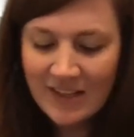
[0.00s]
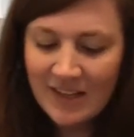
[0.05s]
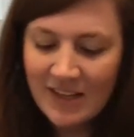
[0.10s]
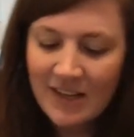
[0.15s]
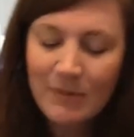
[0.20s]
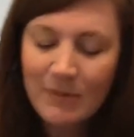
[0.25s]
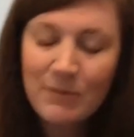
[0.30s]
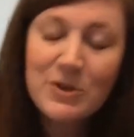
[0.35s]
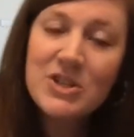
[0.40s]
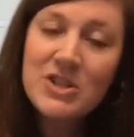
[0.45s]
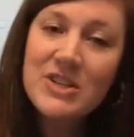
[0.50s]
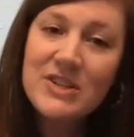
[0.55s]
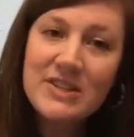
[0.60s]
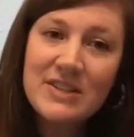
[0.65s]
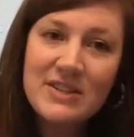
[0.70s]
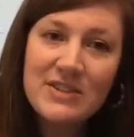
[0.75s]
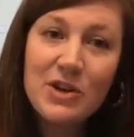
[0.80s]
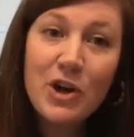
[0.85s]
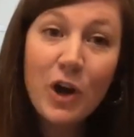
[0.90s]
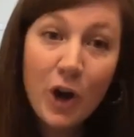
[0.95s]
And when
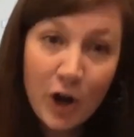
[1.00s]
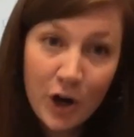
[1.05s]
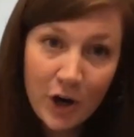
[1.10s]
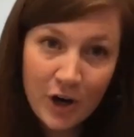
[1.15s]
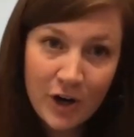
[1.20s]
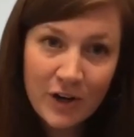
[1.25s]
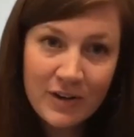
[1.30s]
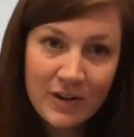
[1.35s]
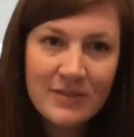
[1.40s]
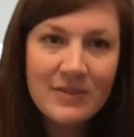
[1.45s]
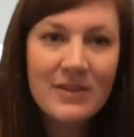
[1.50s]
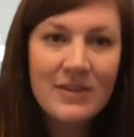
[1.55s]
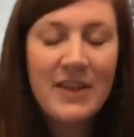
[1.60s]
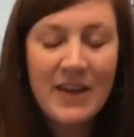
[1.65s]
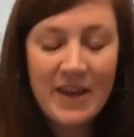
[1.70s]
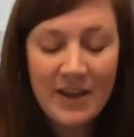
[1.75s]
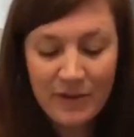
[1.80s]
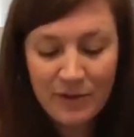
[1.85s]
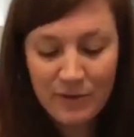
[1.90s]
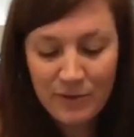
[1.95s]
Jesus heard that they
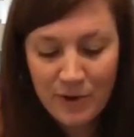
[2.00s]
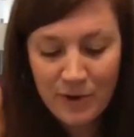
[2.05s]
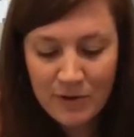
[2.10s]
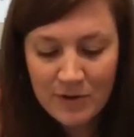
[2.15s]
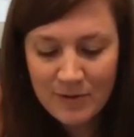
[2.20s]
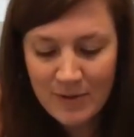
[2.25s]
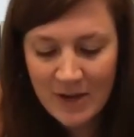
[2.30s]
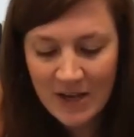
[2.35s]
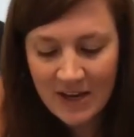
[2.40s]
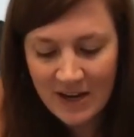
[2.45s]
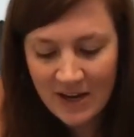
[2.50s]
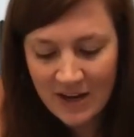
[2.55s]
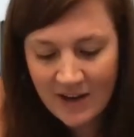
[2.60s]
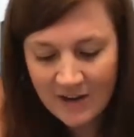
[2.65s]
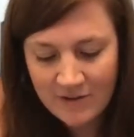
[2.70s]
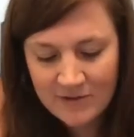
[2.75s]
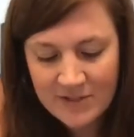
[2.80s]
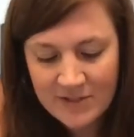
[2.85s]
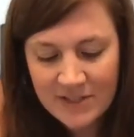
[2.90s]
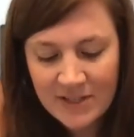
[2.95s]
had thrown the man
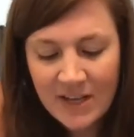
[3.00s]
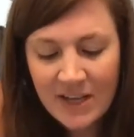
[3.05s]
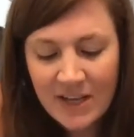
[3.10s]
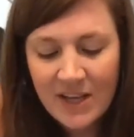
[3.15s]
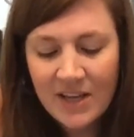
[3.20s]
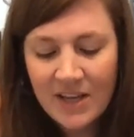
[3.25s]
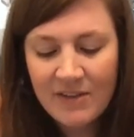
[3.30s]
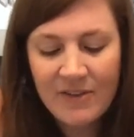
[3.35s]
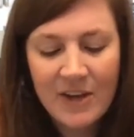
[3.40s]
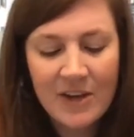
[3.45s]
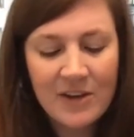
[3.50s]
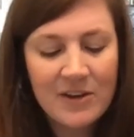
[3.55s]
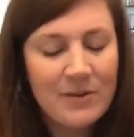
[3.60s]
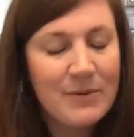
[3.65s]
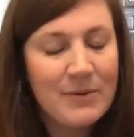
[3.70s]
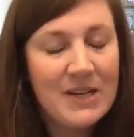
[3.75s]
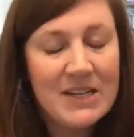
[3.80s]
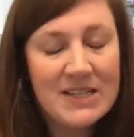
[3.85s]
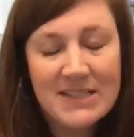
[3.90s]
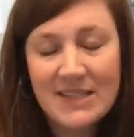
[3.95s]
out, he found him
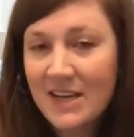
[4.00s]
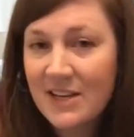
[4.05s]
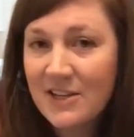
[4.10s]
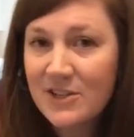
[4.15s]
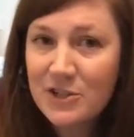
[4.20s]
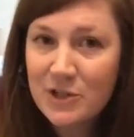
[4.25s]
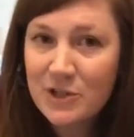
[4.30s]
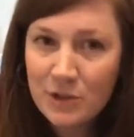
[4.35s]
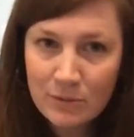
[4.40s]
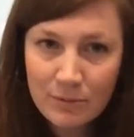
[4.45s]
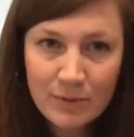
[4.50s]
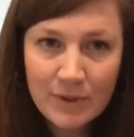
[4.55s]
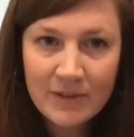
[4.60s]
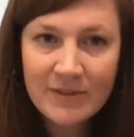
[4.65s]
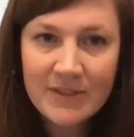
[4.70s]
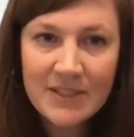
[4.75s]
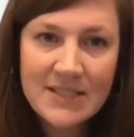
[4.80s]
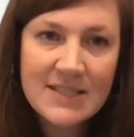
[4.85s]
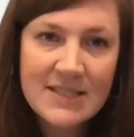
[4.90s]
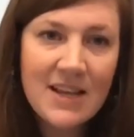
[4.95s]
and he said, do you believe in
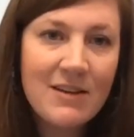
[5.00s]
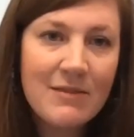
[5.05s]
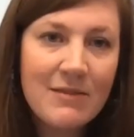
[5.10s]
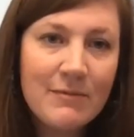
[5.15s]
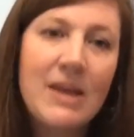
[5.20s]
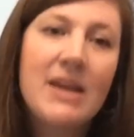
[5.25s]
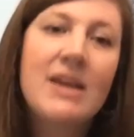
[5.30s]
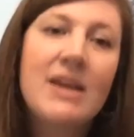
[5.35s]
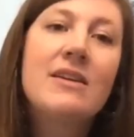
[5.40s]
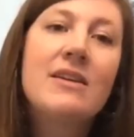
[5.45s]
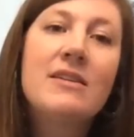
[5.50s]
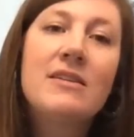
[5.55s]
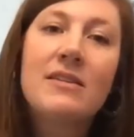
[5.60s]
the Son of Man?